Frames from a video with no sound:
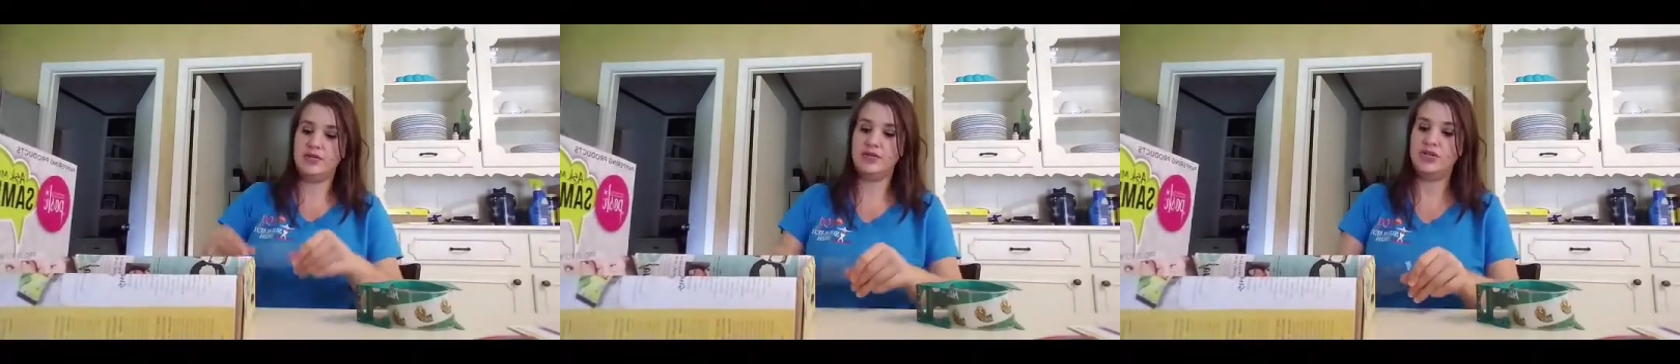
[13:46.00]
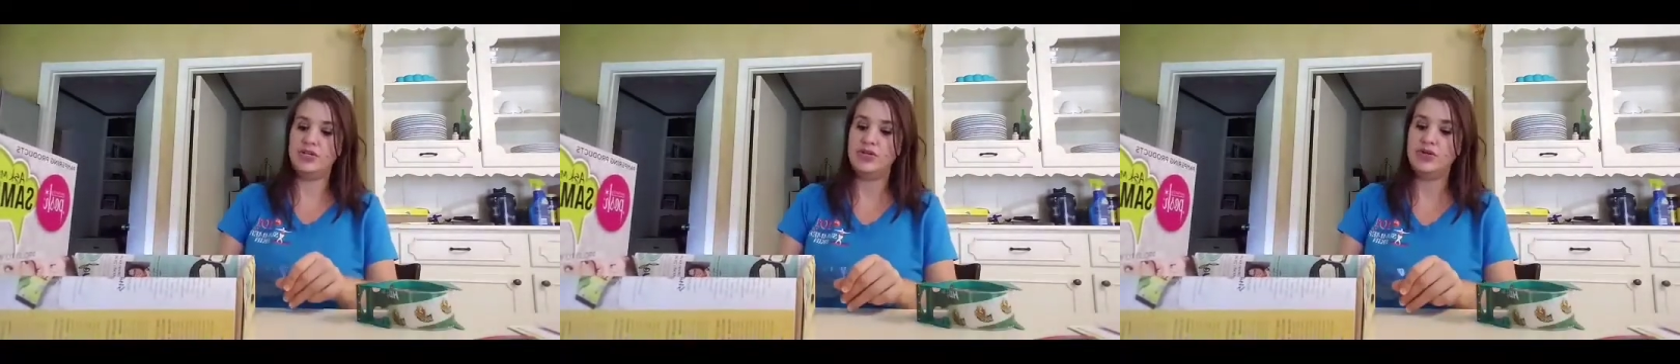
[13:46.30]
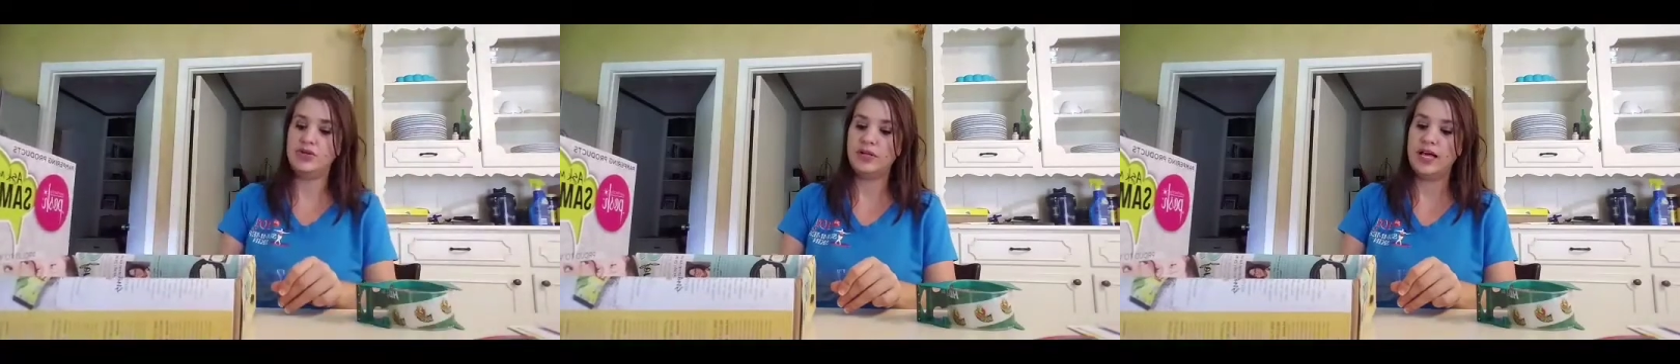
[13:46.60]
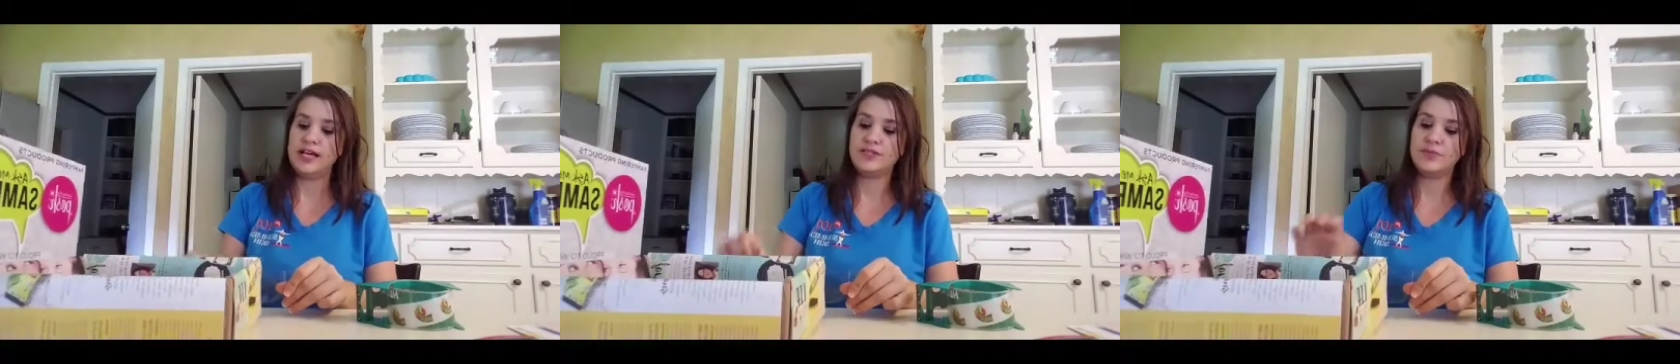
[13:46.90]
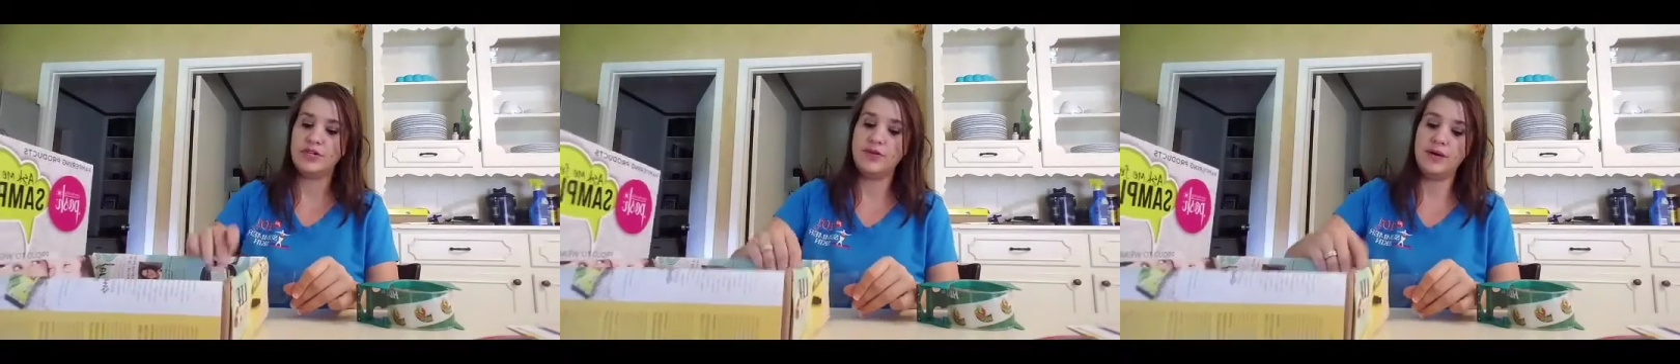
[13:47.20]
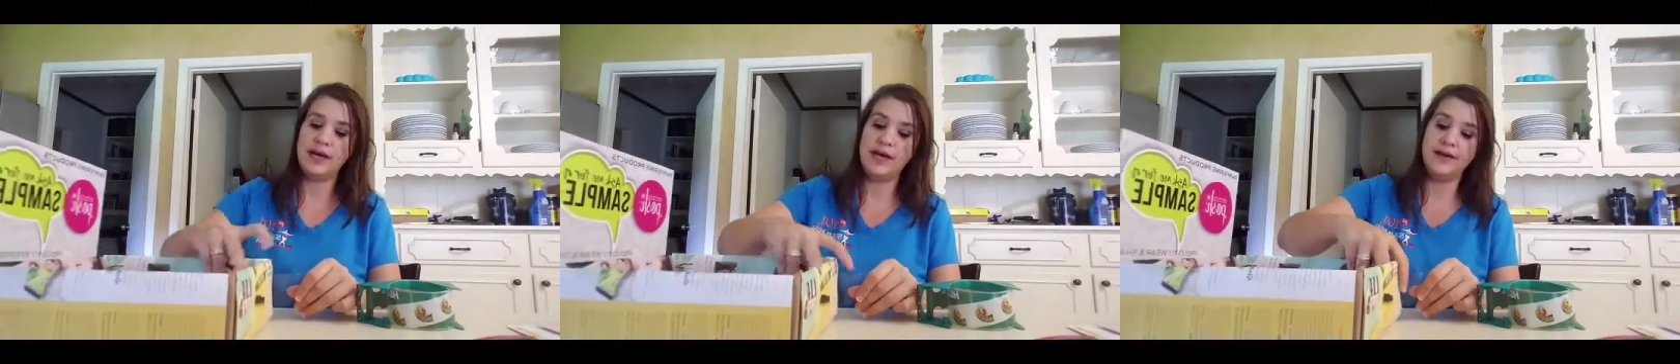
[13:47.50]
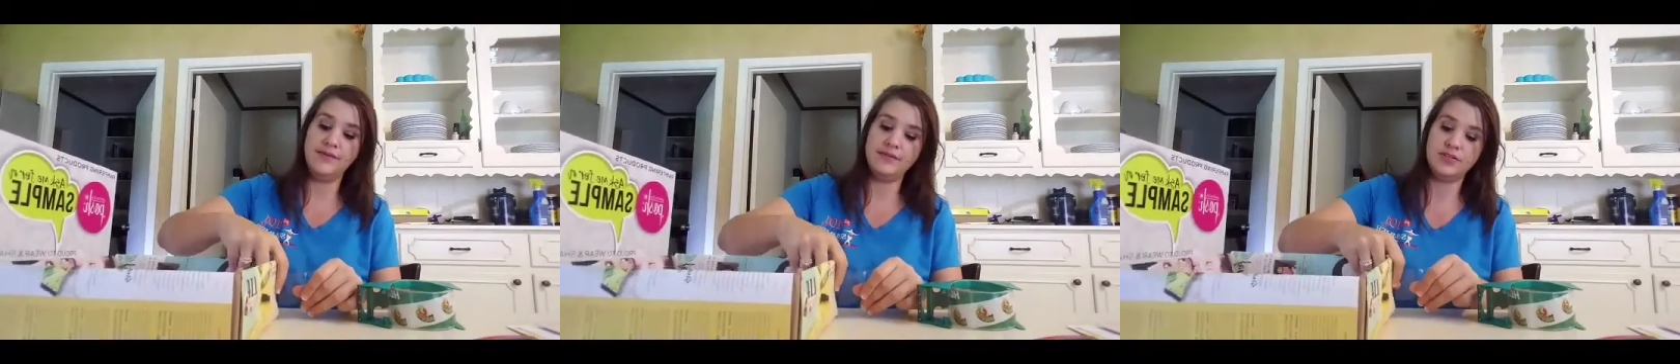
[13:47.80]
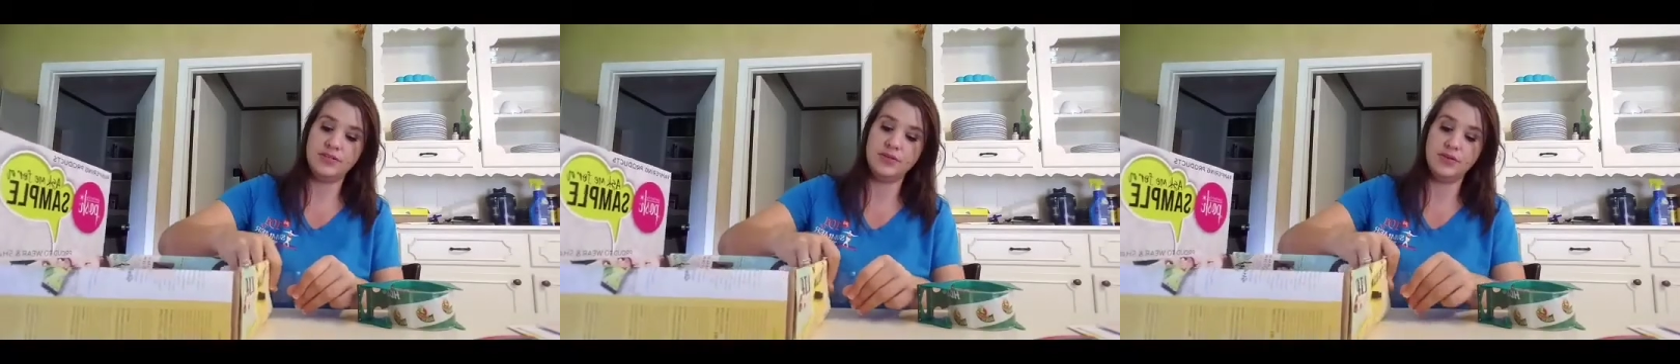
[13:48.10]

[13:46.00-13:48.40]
You can utilize what you have so